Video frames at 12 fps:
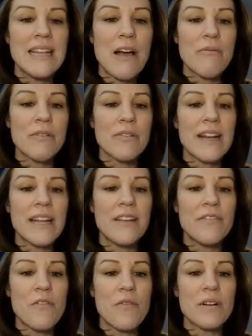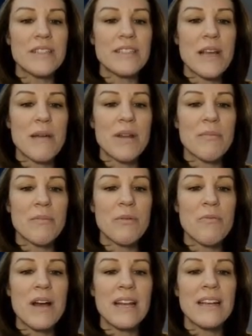Now we're ready for step
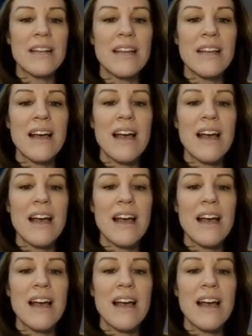number 1.